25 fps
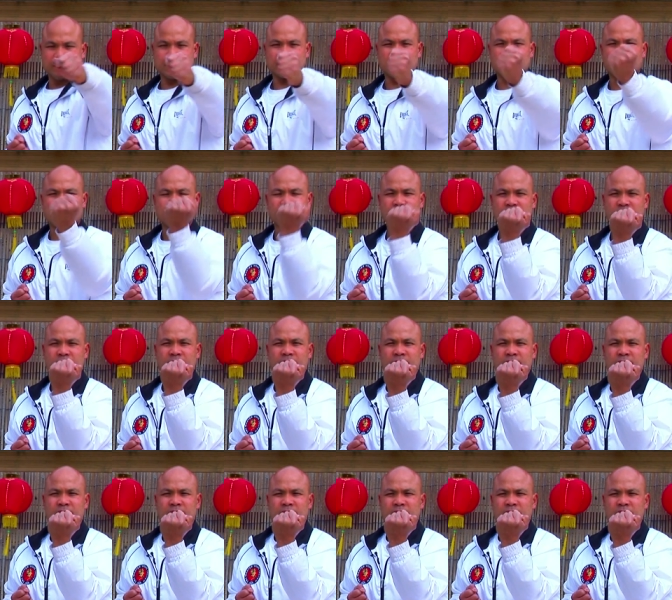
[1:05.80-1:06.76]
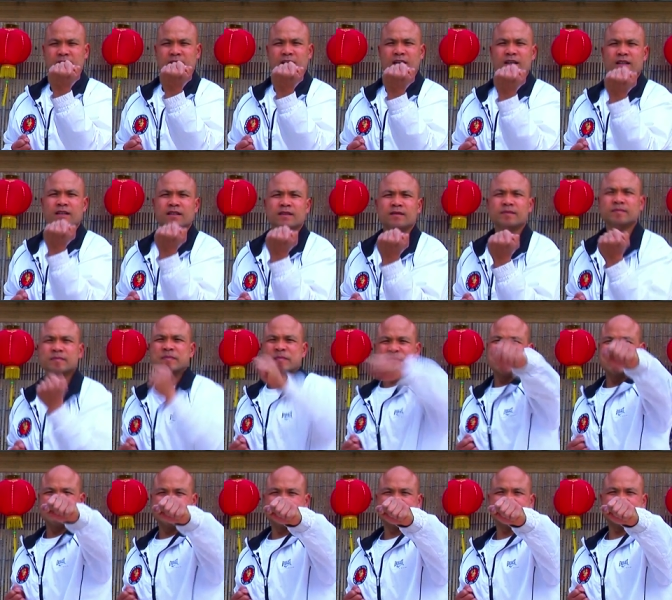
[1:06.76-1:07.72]
like that. Turn
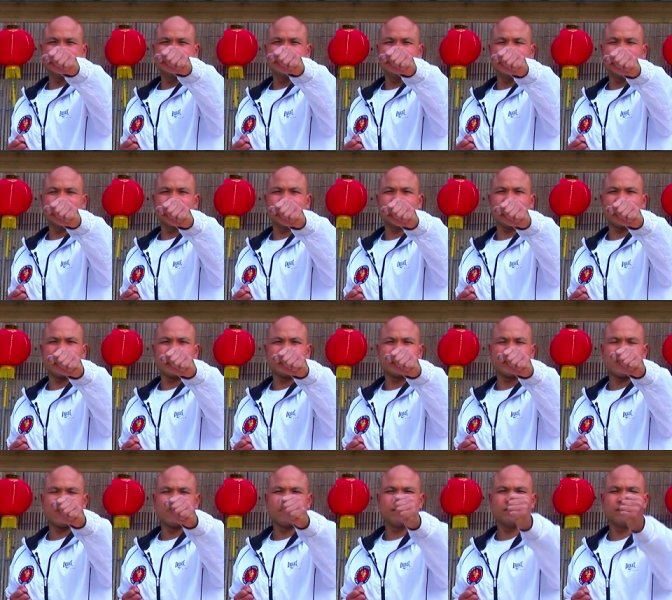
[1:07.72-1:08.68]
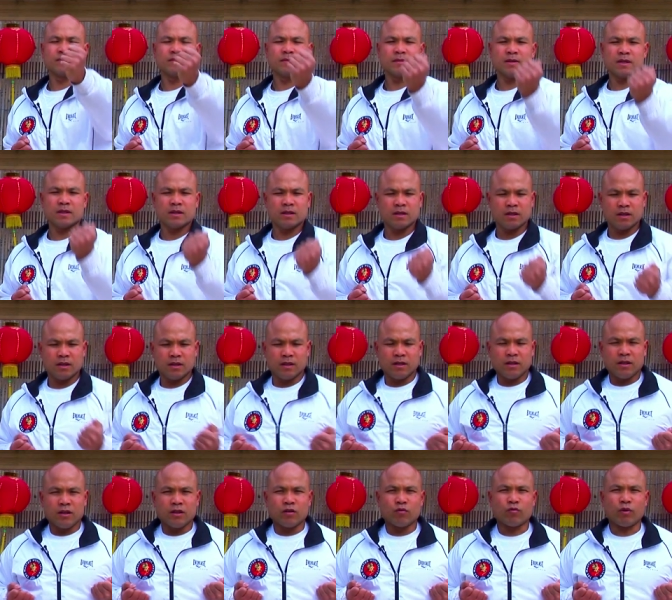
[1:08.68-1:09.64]
5 like that.
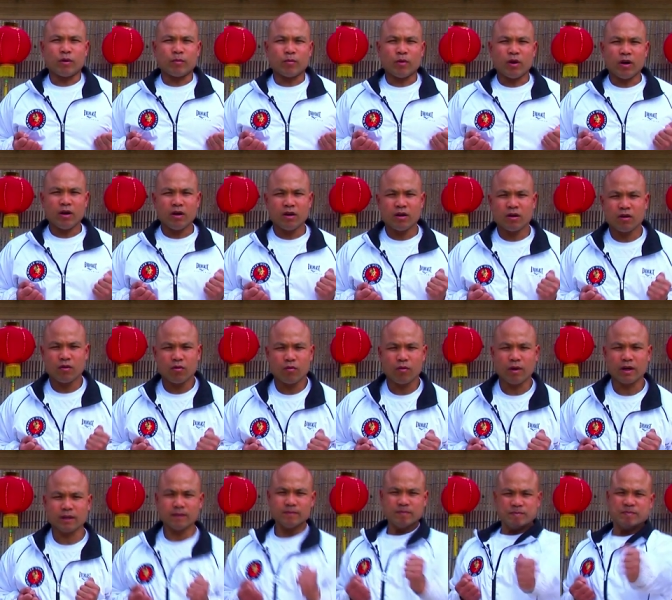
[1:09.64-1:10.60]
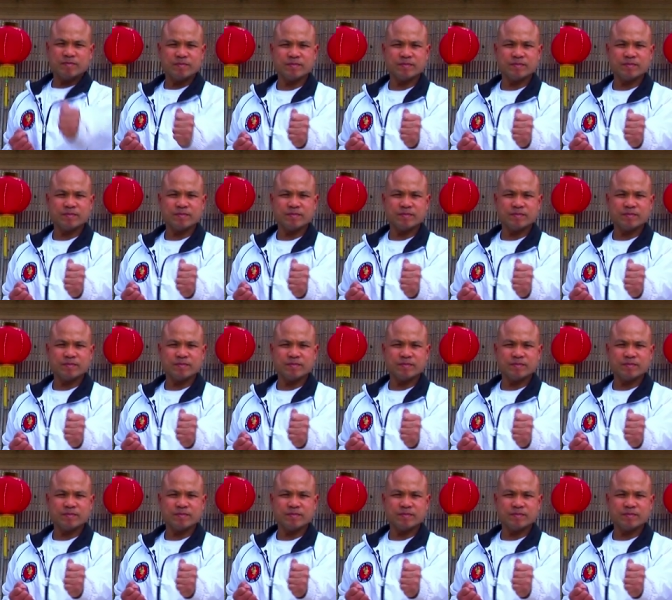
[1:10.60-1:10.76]
One more. 1,